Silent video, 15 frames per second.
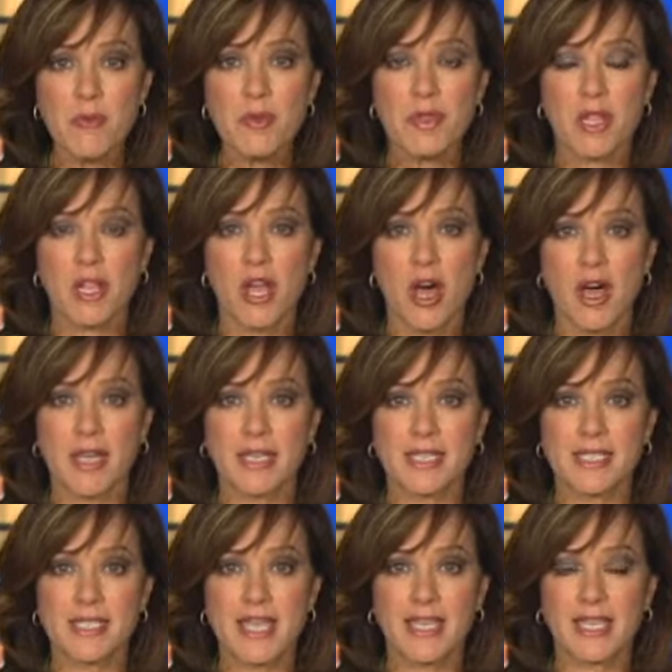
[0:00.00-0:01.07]
with the law
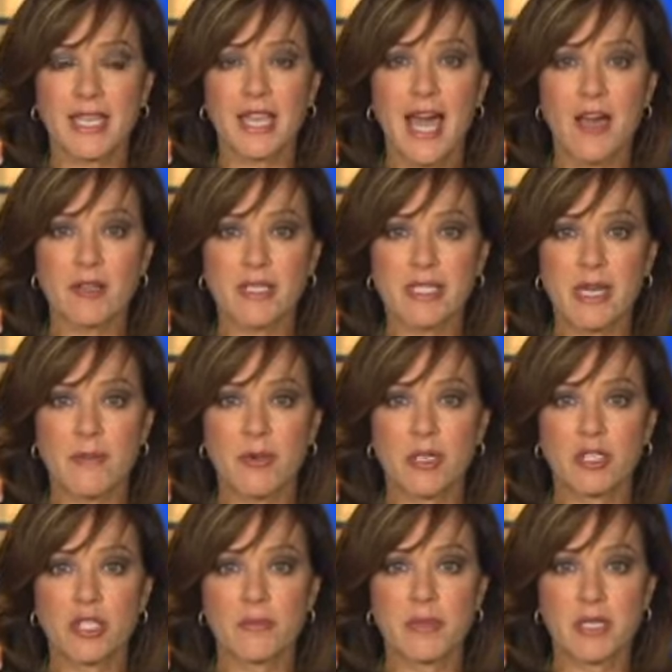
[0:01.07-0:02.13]
is that it allows someone
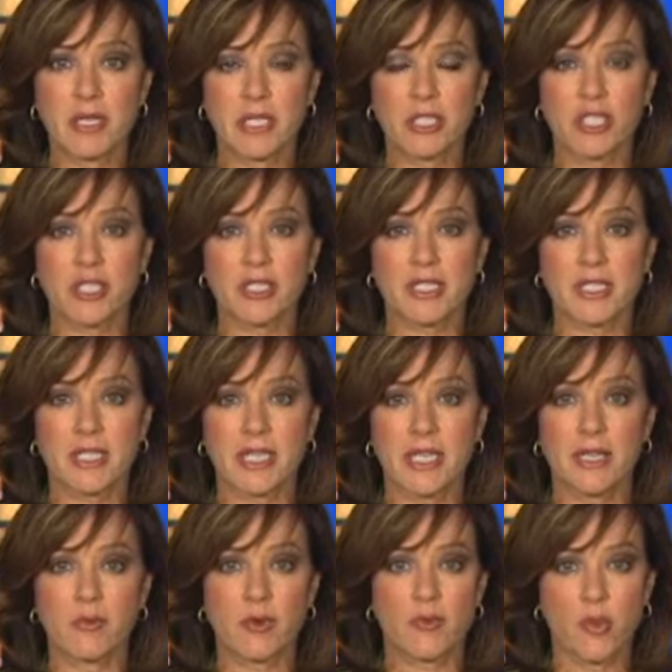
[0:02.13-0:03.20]
to
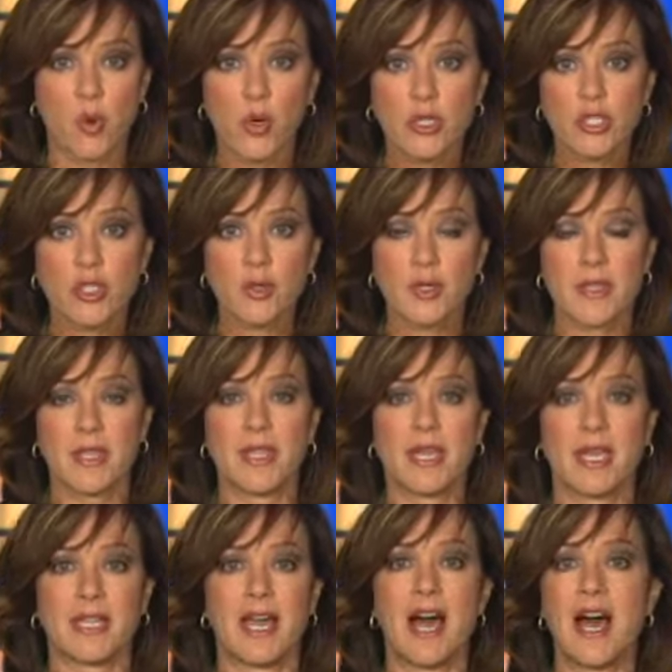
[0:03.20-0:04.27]
maliciously report you and then they
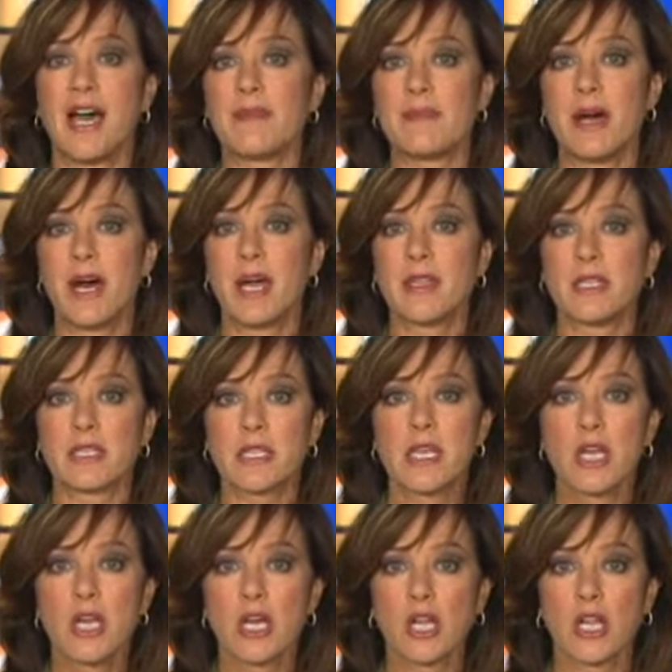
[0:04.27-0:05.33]
can hide behind this
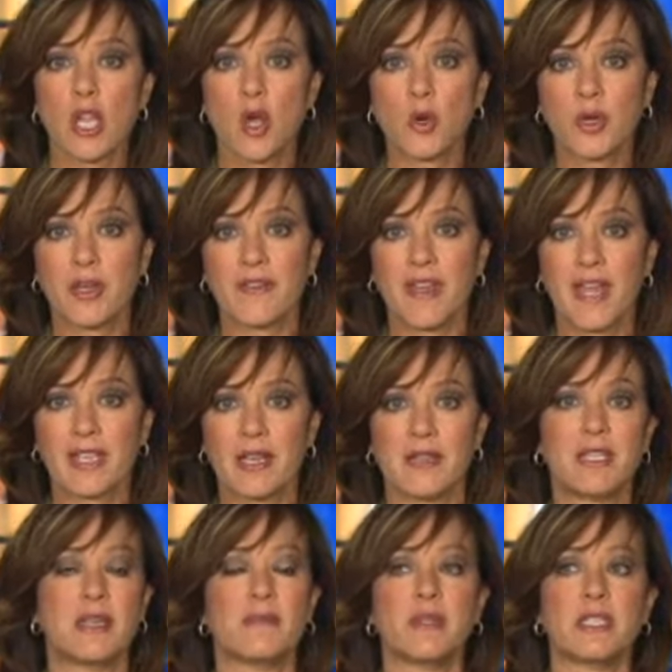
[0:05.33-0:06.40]
cloak of
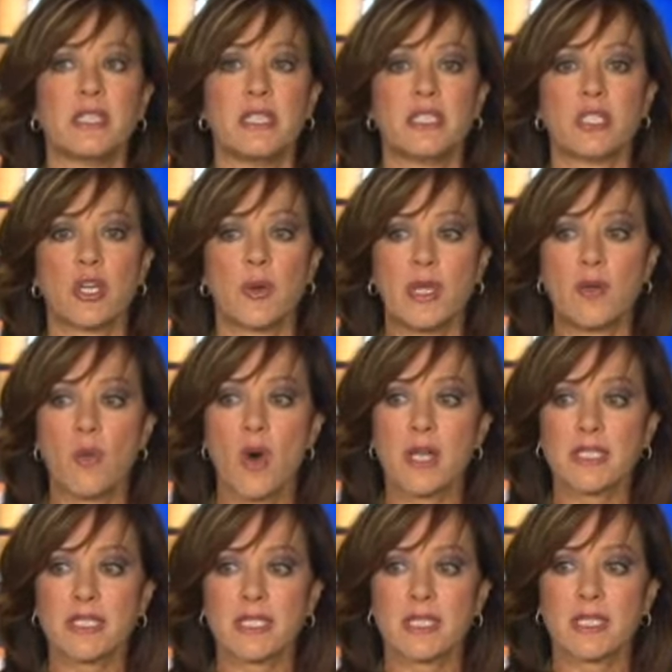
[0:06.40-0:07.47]
anonymity. So he
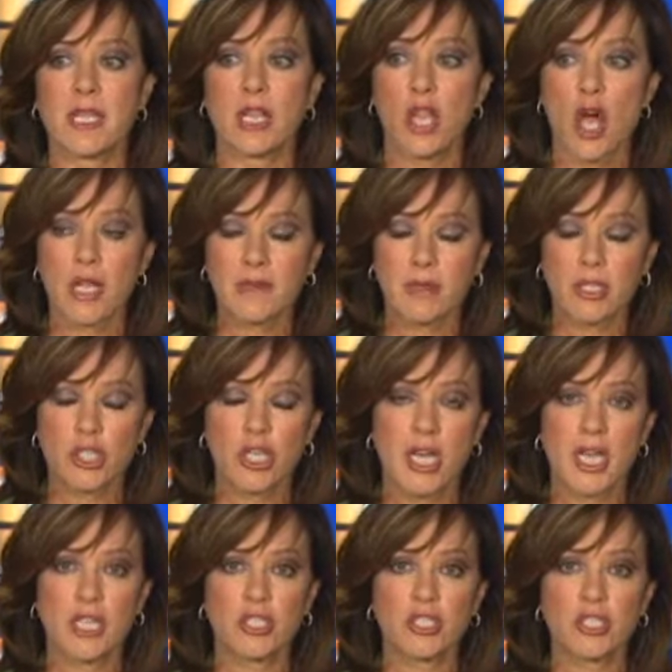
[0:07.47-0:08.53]
wants the law to be
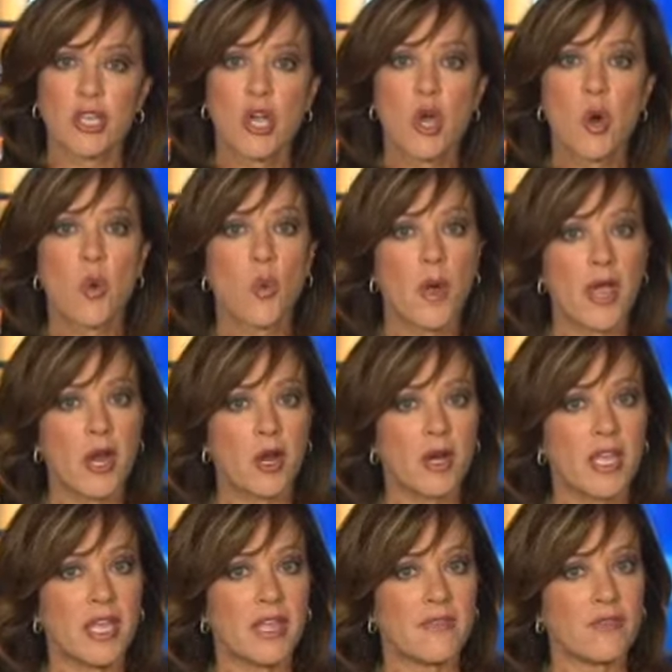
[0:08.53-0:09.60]
changed where
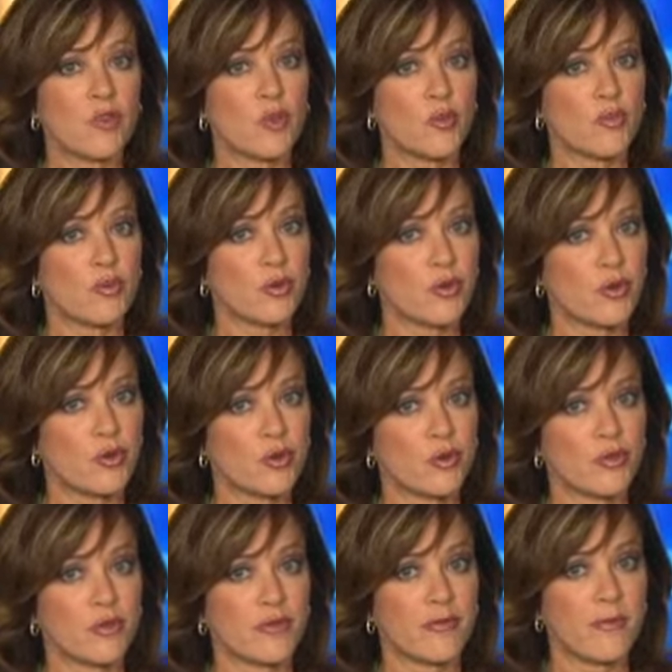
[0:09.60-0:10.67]
if you
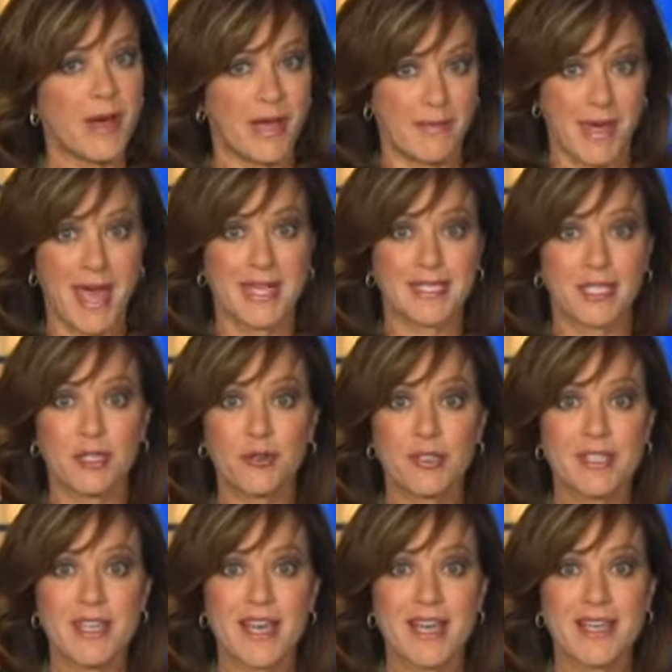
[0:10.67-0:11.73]
prove by passing your
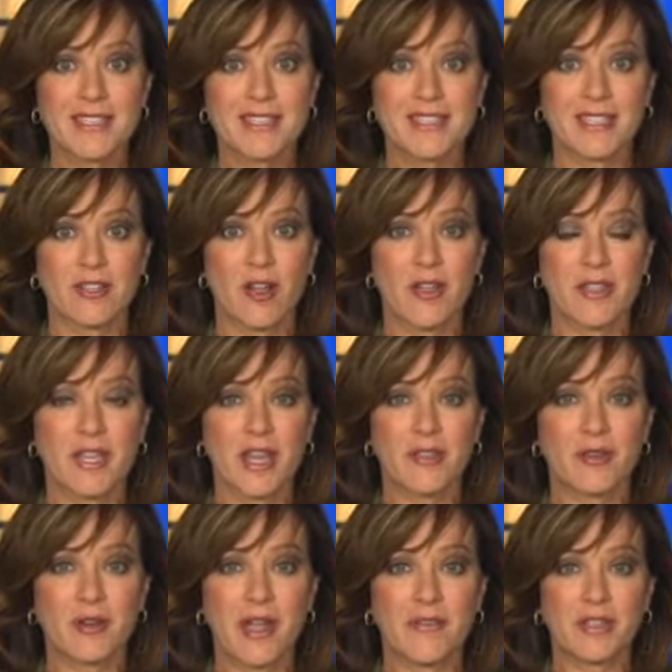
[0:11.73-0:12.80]
test and all the
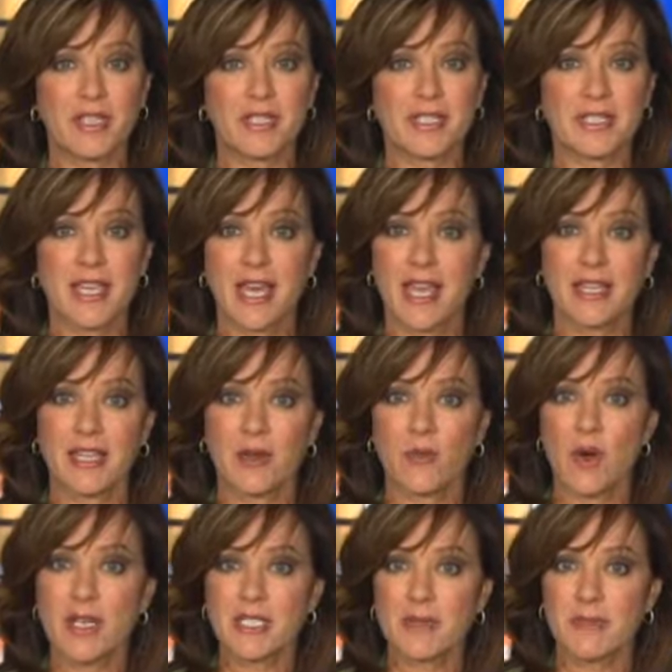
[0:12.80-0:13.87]
other evidence that it
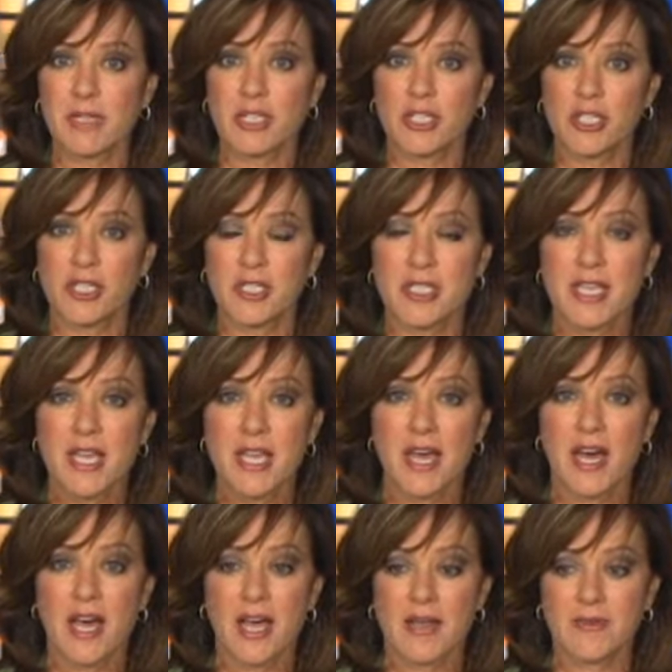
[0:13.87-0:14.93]
was a malicious
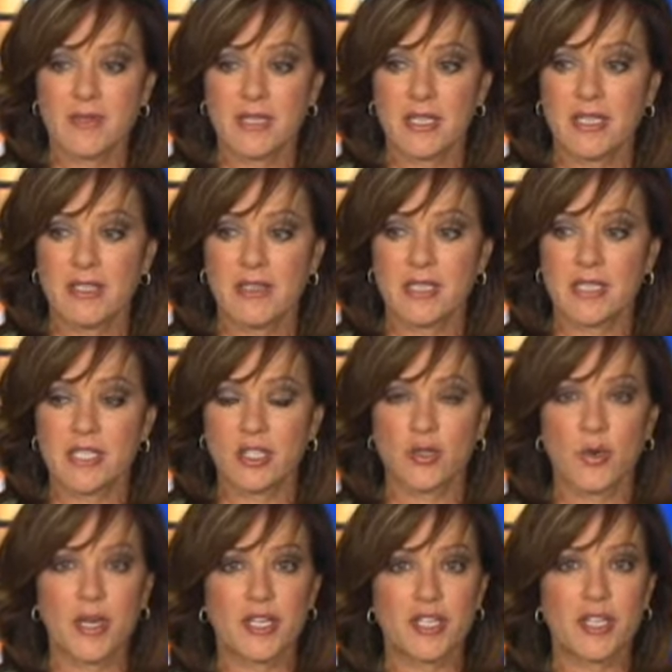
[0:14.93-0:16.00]
uh,
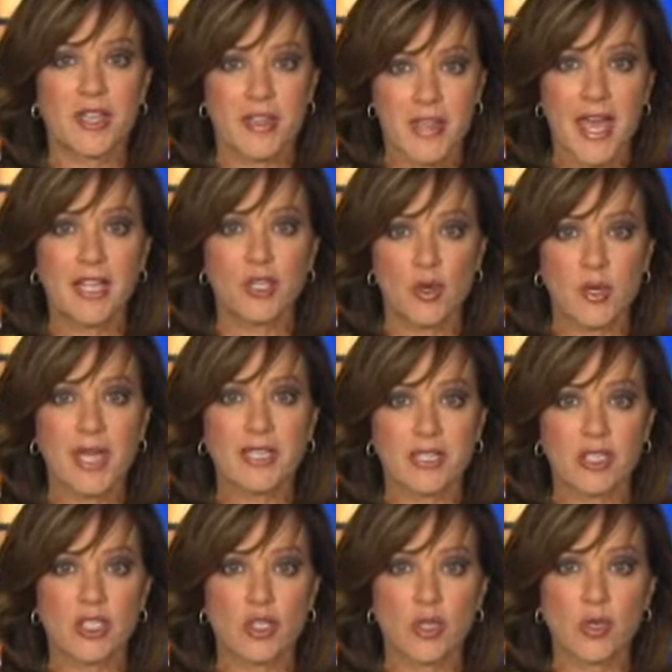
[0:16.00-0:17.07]
situation, then you can
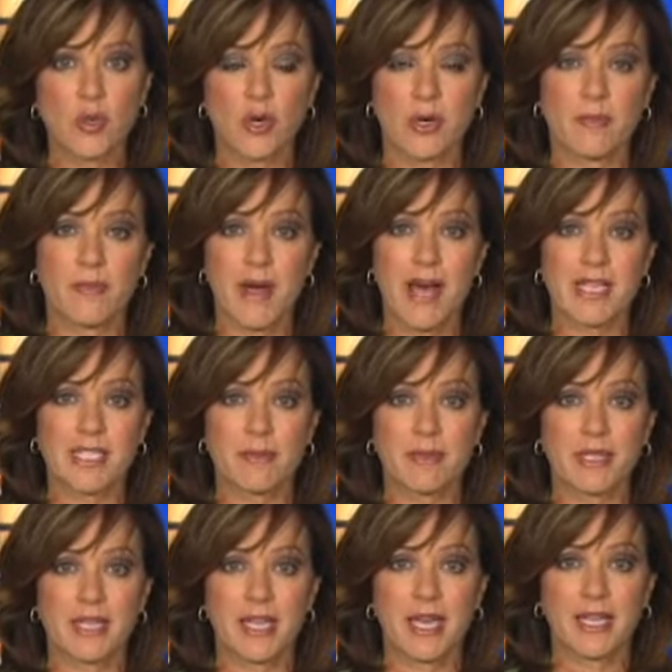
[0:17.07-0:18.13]
sue or
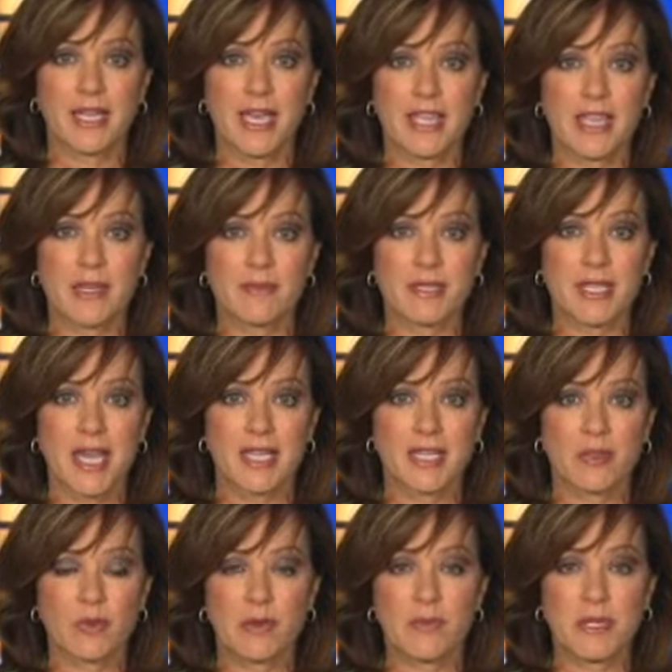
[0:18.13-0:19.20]
possibly uh, get them cited
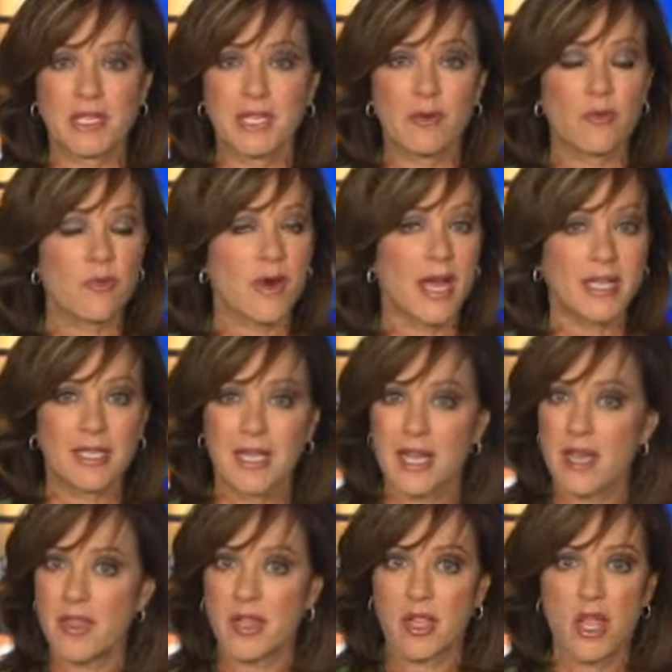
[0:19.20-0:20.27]
criminally. Right
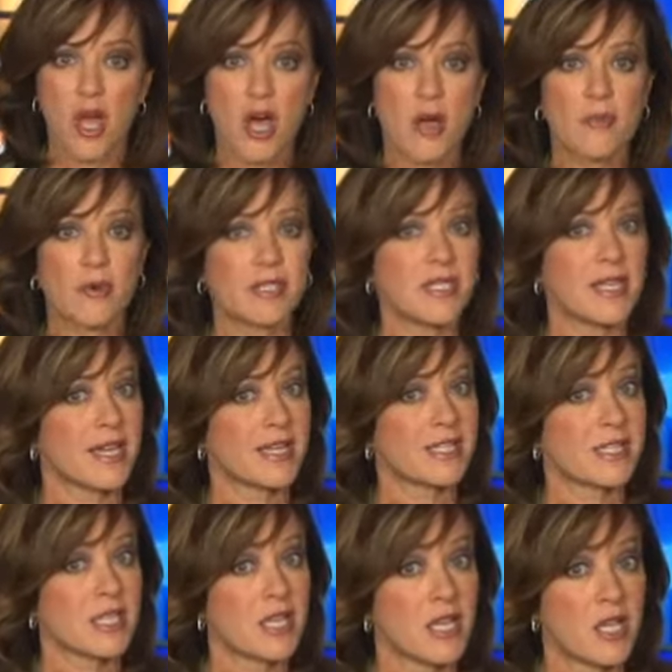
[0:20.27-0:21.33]
now, the law protects
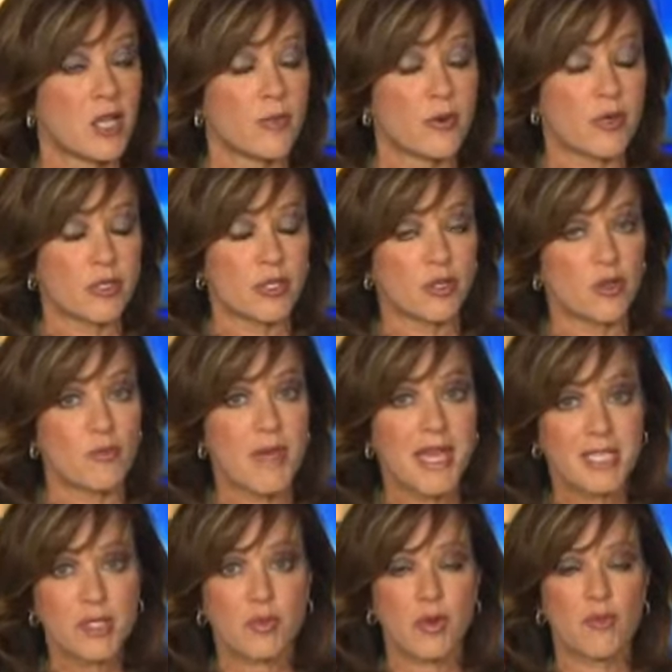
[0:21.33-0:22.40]
the person who
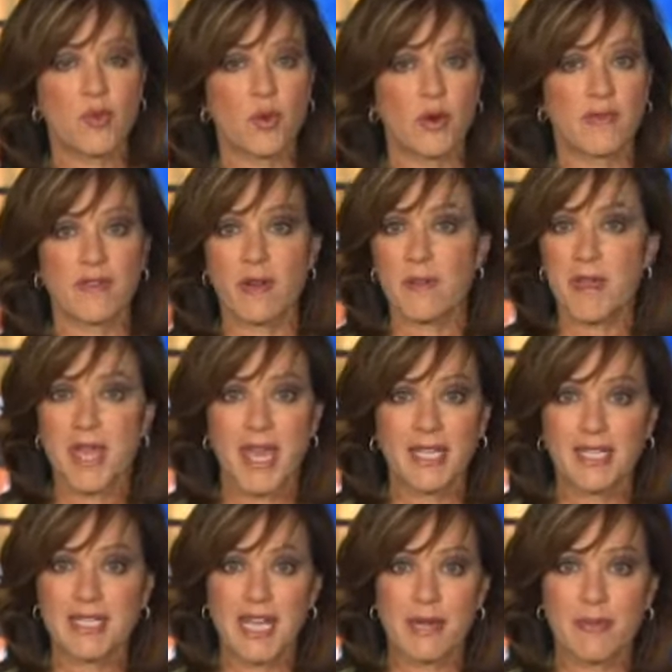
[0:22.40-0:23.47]
makes a report from any
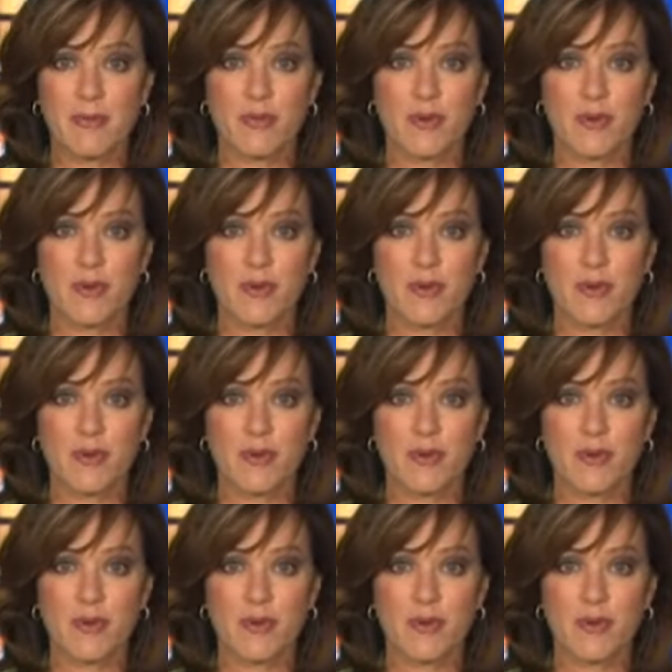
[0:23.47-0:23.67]
type of